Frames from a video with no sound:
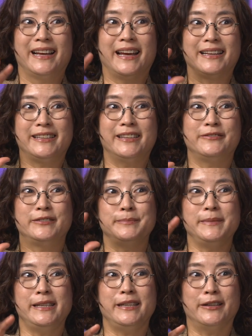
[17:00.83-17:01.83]
and gives
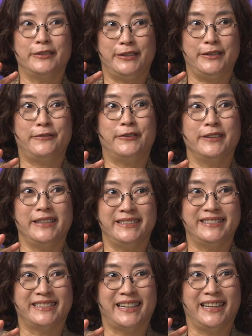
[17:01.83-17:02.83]
me a different
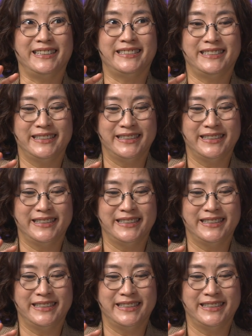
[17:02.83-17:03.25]
insight.